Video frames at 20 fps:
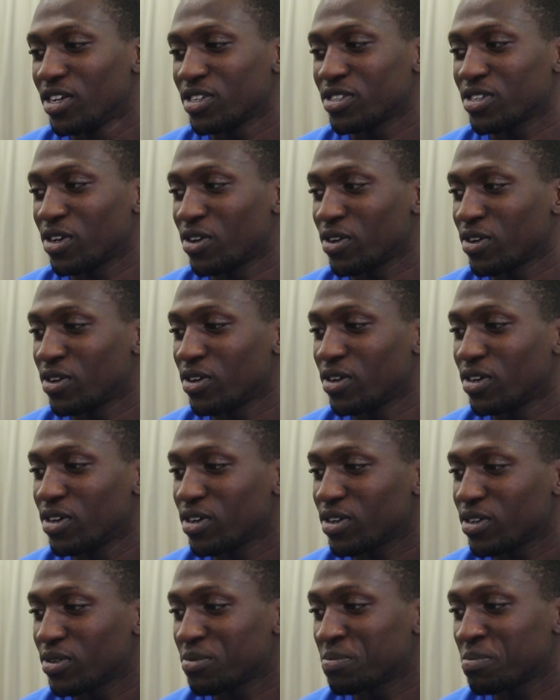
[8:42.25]
So
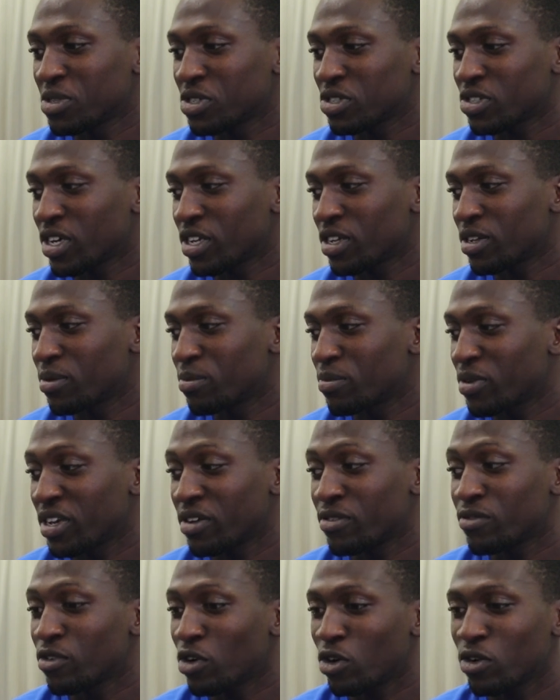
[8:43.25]
I'm just trying to
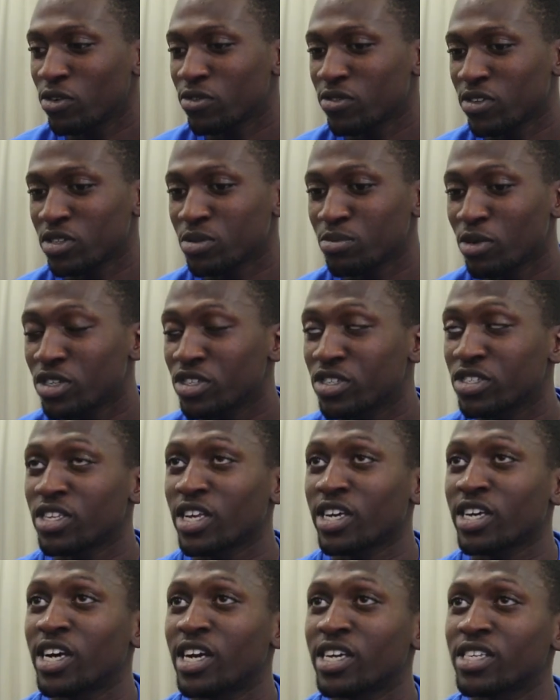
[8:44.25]
be involved as much as
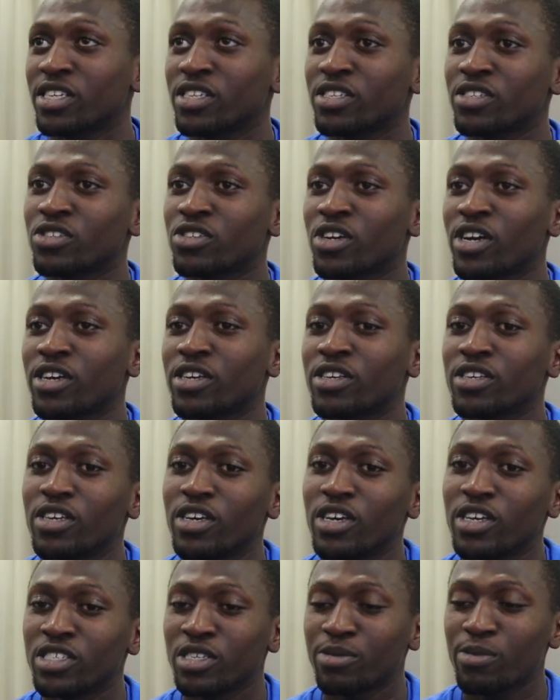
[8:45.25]
I can and try
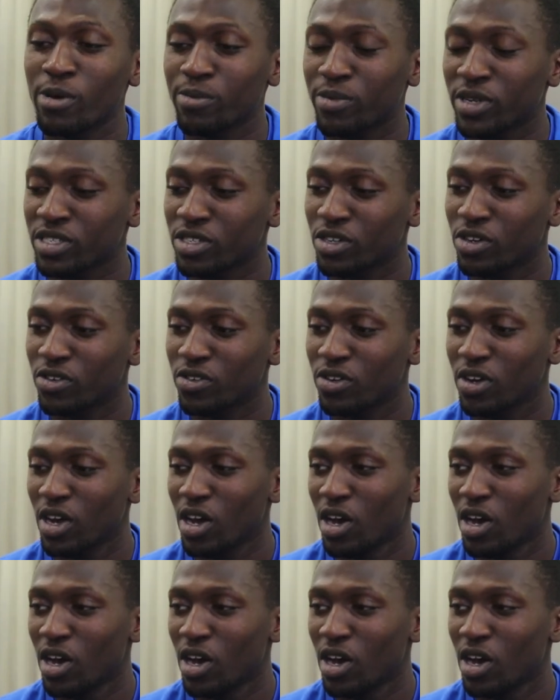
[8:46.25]
to cement myself.